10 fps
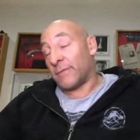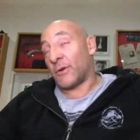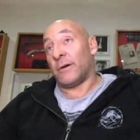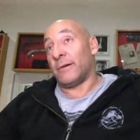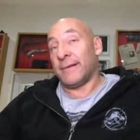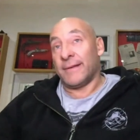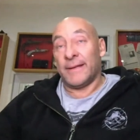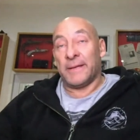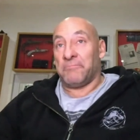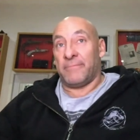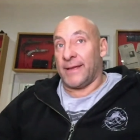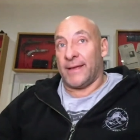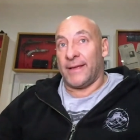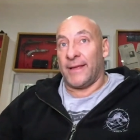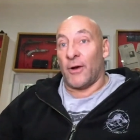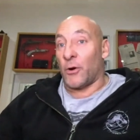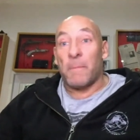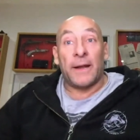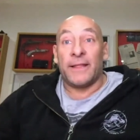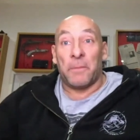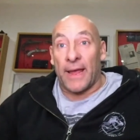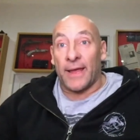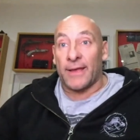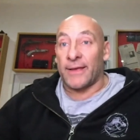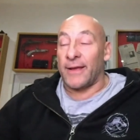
I've got money in the bank.